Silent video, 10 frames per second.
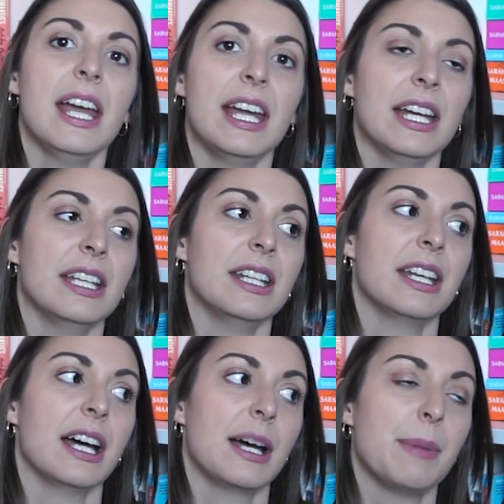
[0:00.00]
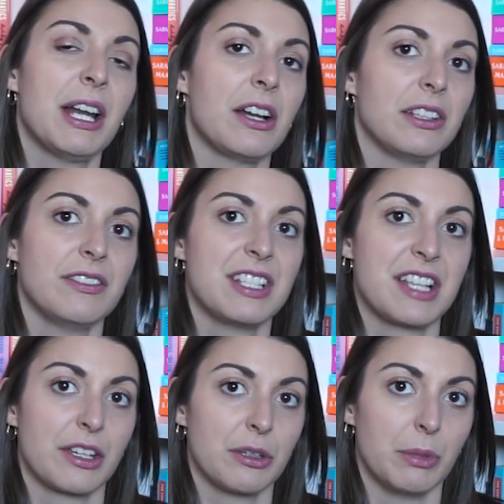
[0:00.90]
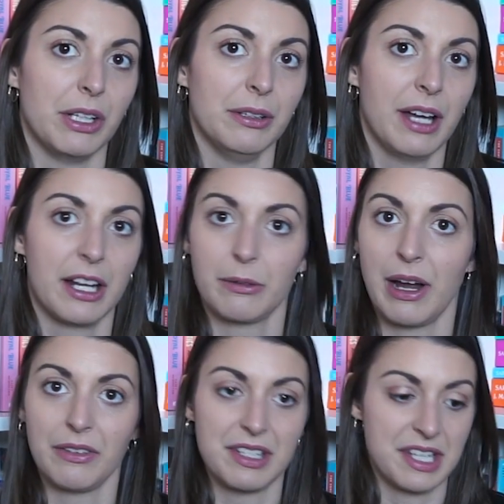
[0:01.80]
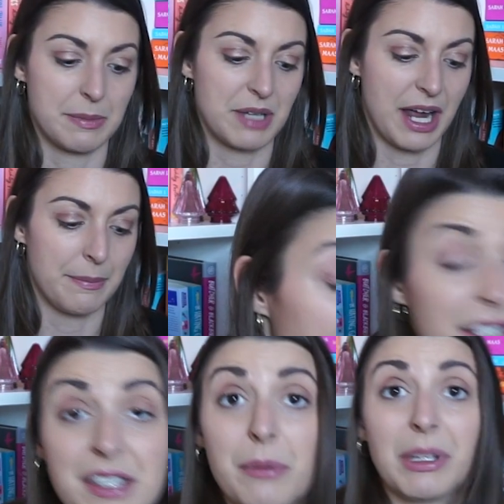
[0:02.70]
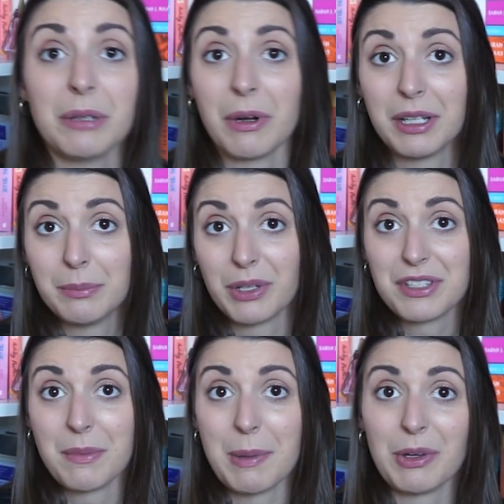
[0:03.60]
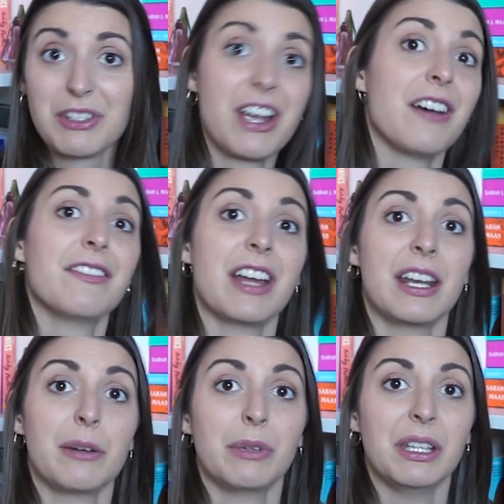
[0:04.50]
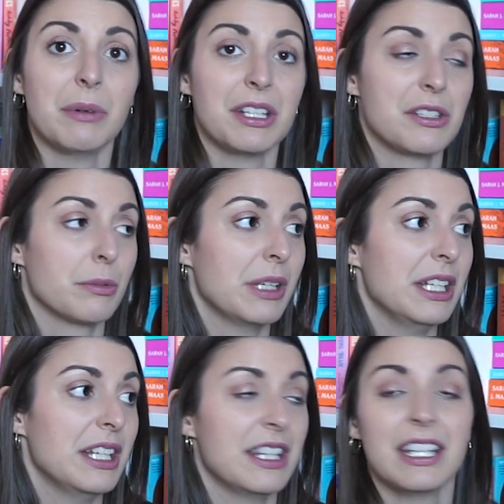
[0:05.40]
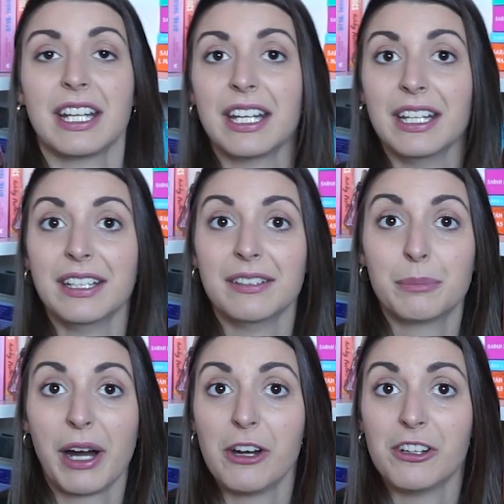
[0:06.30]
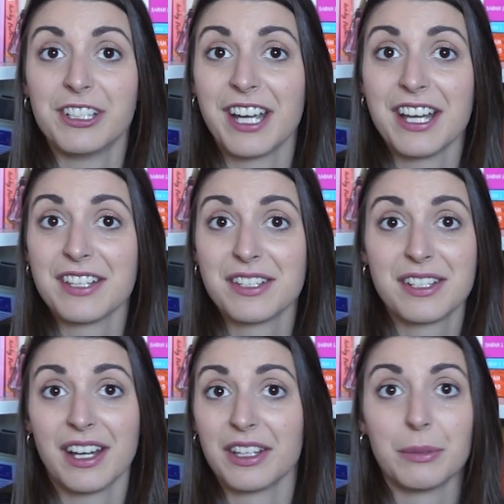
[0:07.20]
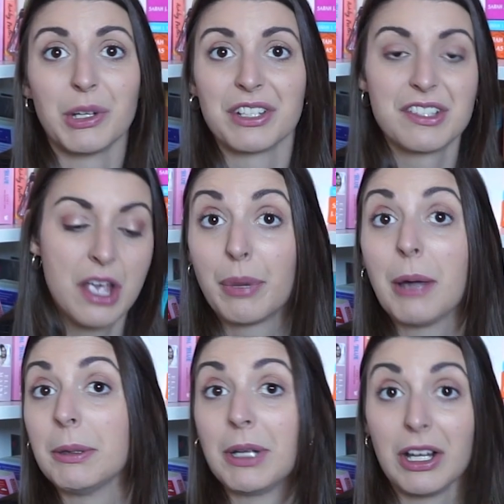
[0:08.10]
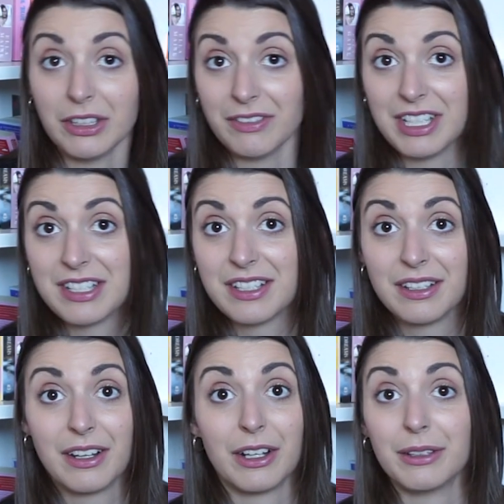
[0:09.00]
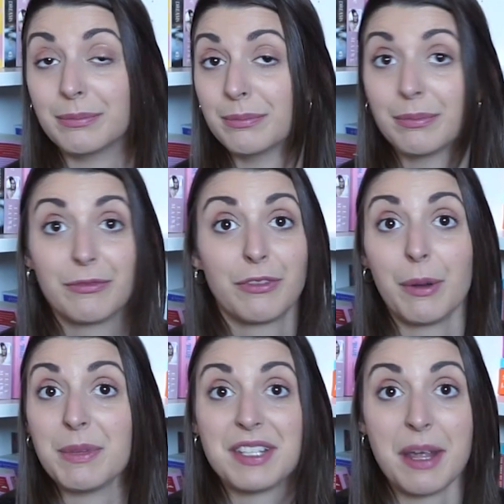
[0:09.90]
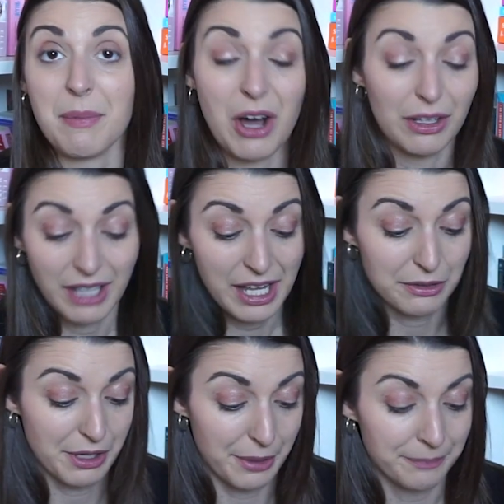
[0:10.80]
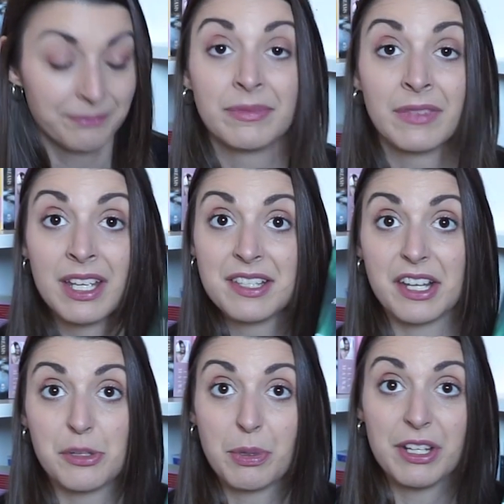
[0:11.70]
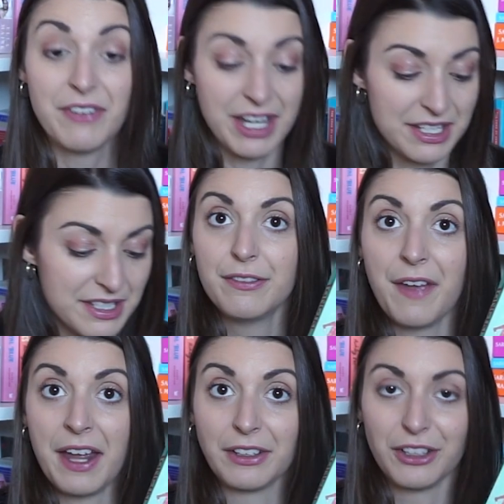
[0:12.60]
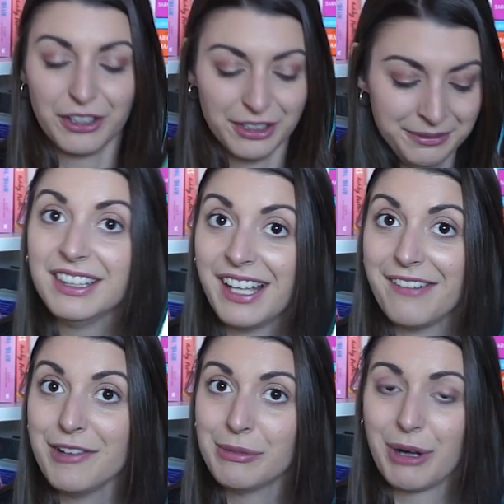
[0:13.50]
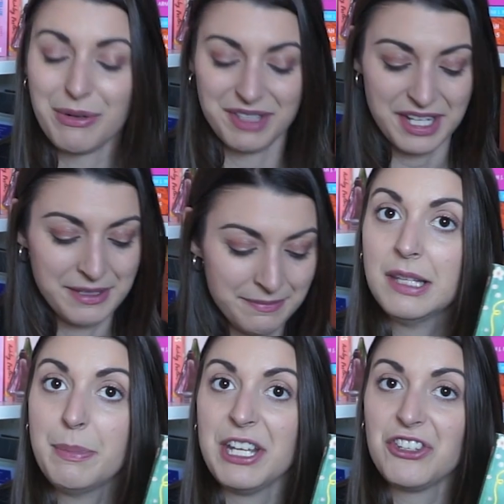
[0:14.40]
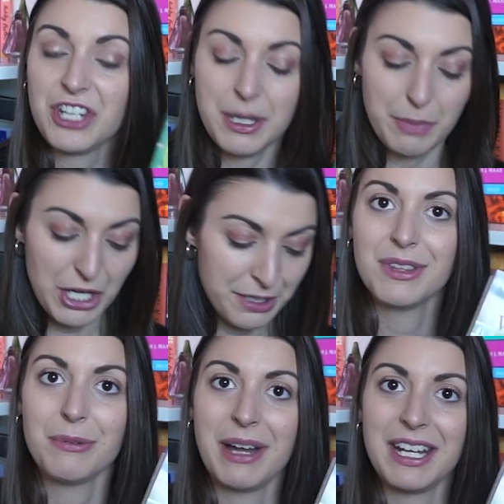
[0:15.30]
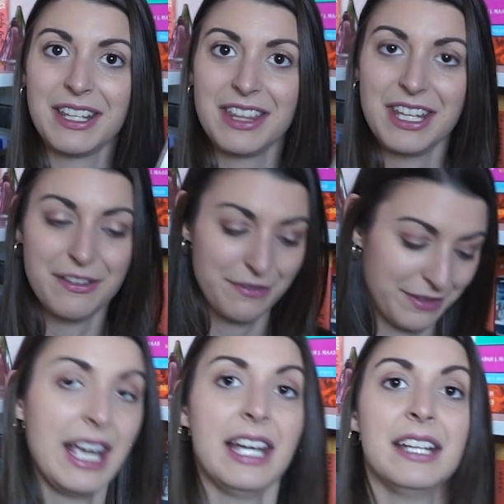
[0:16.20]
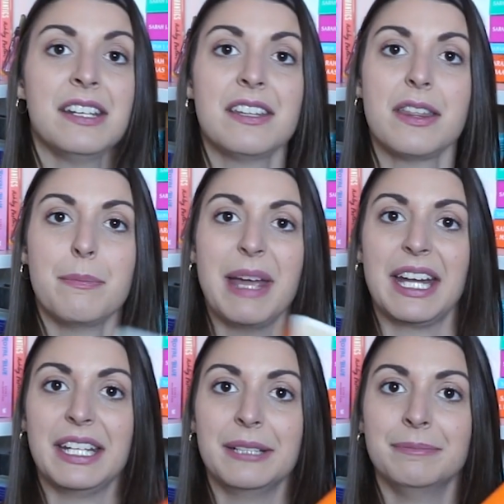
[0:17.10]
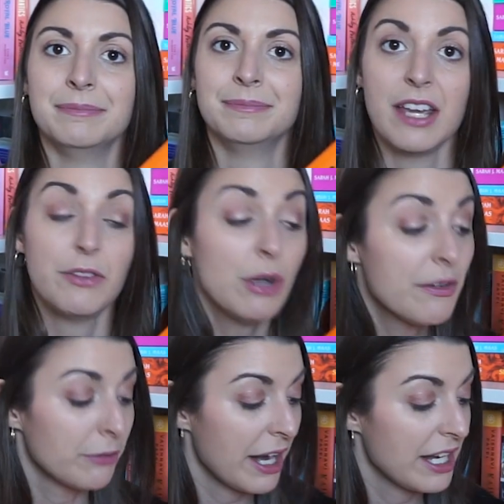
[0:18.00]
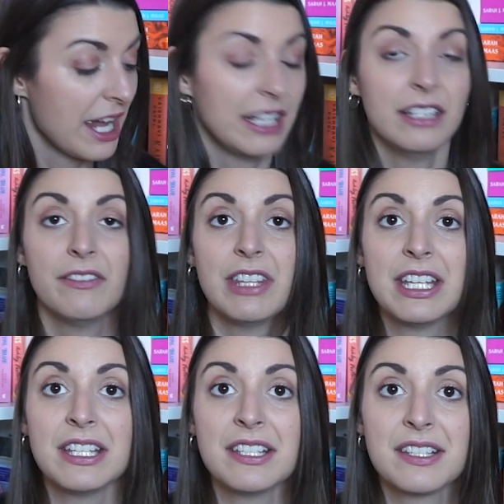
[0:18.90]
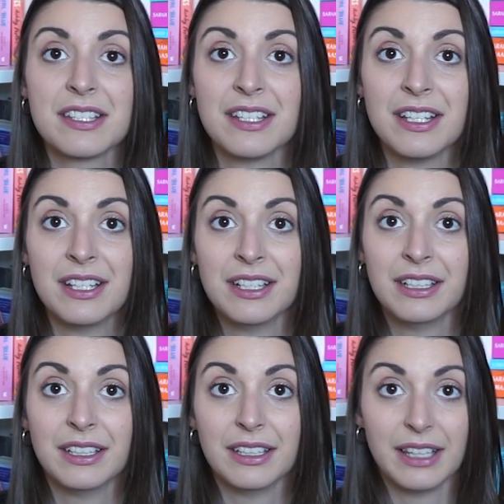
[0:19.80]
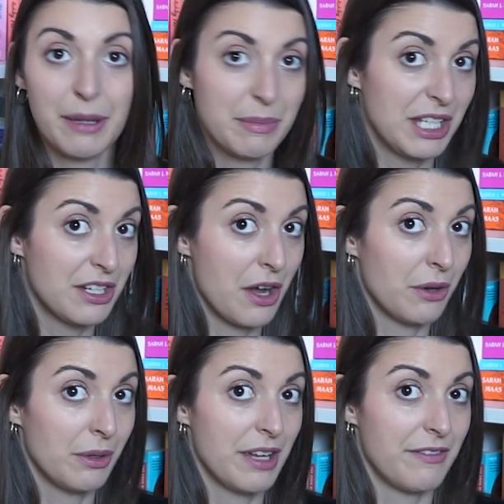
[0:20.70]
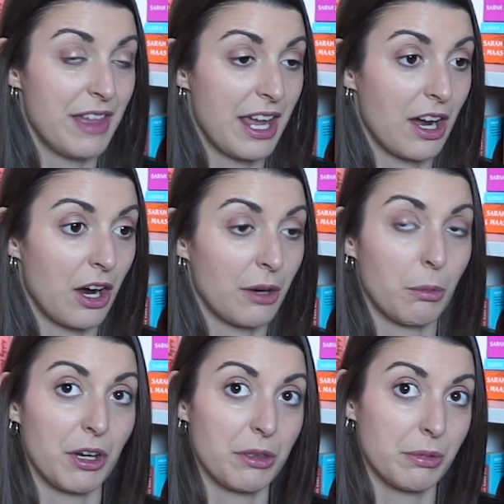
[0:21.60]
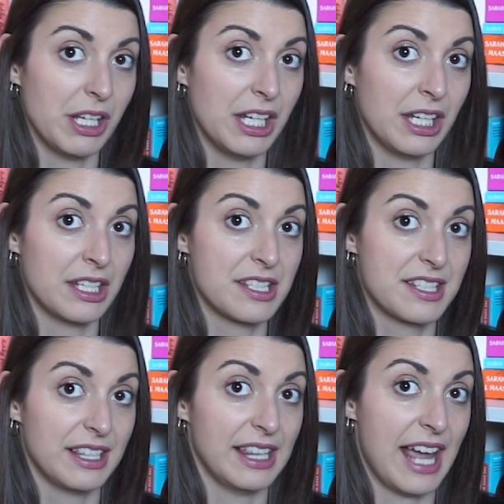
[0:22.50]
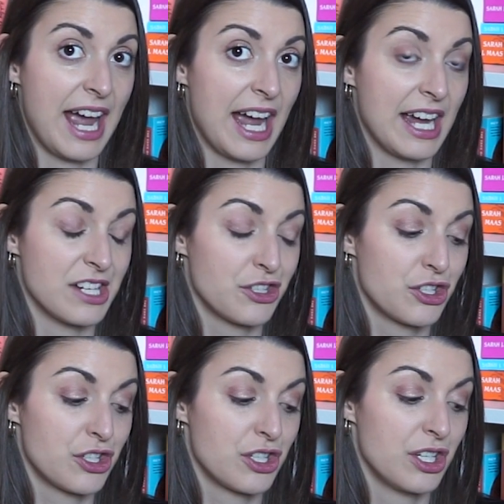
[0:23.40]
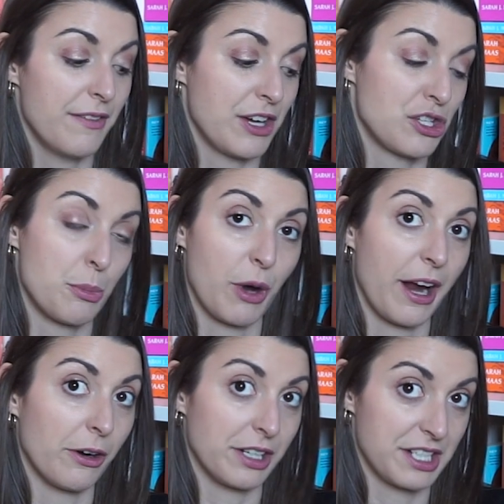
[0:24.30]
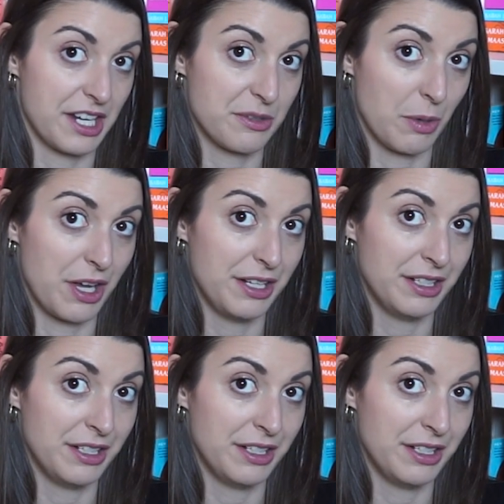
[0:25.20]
And I bought all of these at Goodwill at around the same time because I really wanted books on my bookshelf and I really wanted to read, and then I prioritized other books. Probably all of these are from the same haul. I don't know. Such a Pretty Face, Fangirl, Love, Rosie, The Peachkeeper, The Wedding Thief, and The Manny. If you have read any of these, let me know if they are worth reading / if I should prioritize one.